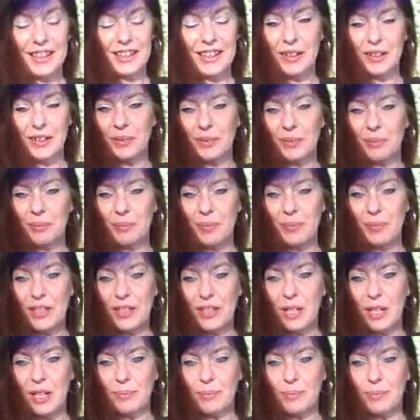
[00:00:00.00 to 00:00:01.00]
get the
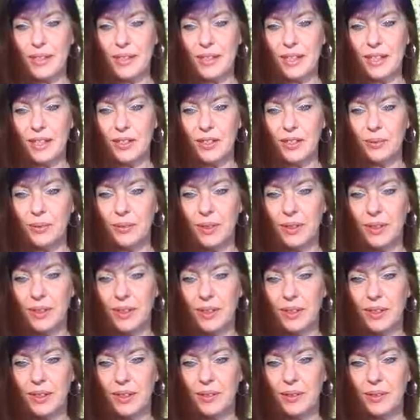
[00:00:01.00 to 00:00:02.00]
Page of Cups again, too.
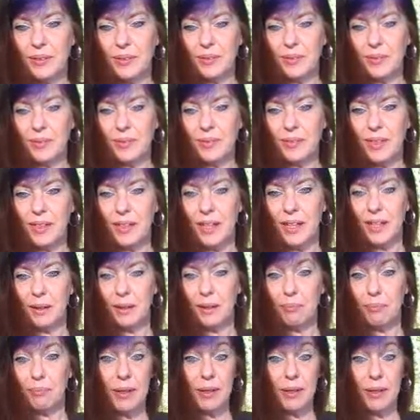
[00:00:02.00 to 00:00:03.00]

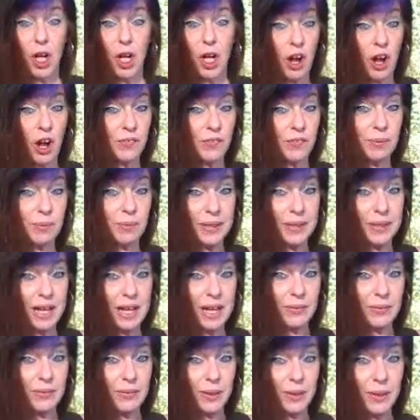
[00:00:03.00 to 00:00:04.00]
Maybe an offer from the
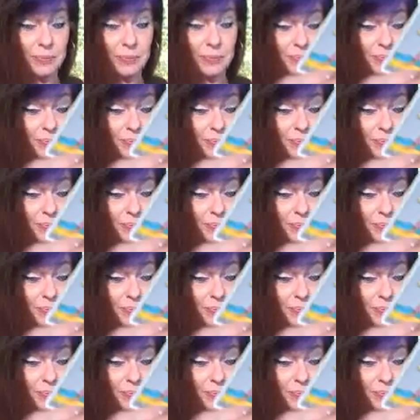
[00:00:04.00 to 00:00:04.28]
Devil.